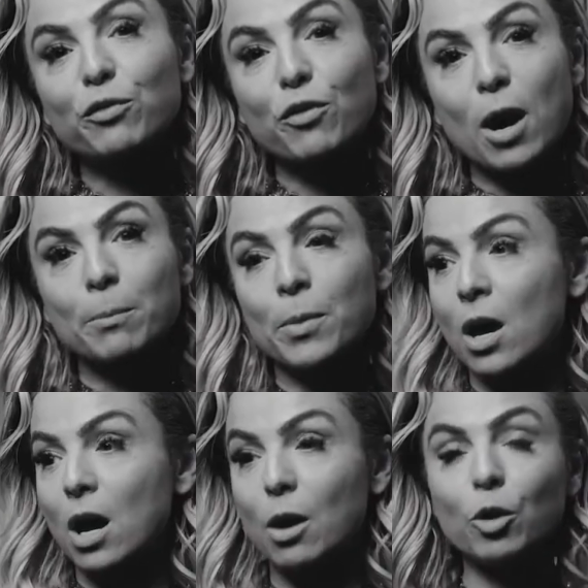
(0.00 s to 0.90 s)
from
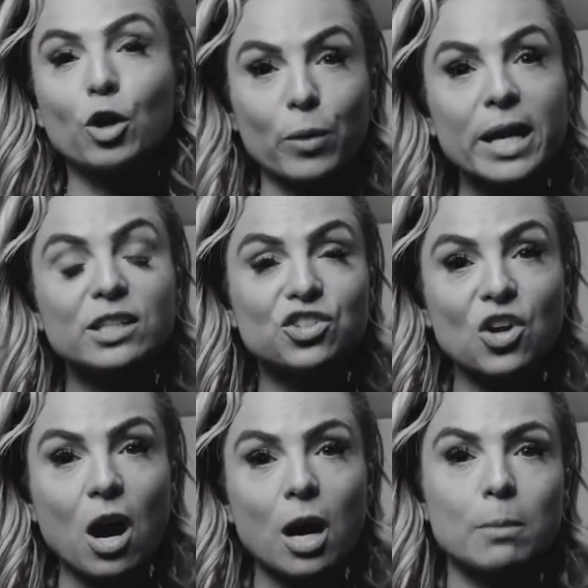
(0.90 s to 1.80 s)
a great
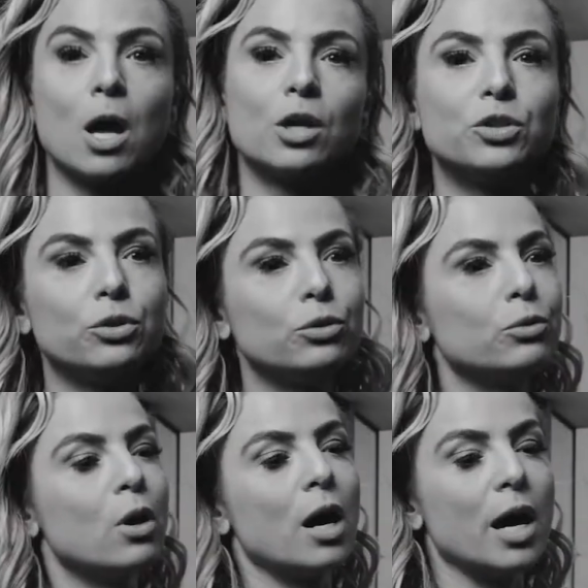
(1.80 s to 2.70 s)
job
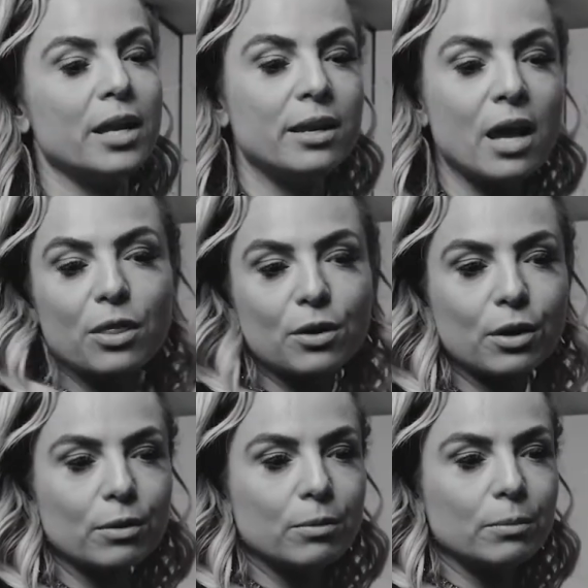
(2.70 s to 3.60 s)
to
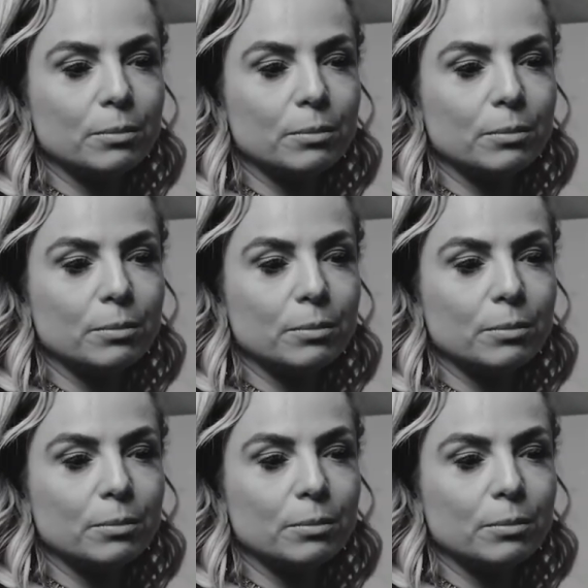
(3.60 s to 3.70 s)
another